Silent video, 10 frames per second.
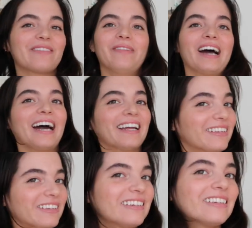
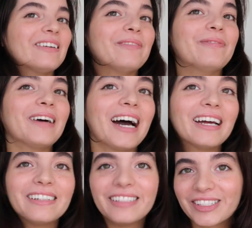a
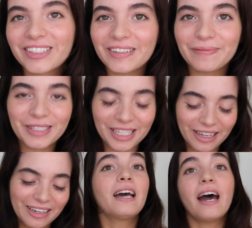bad
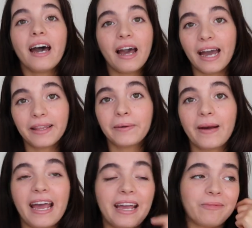description. Either
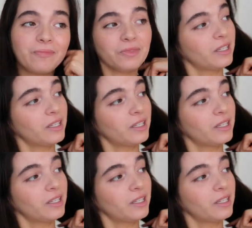way,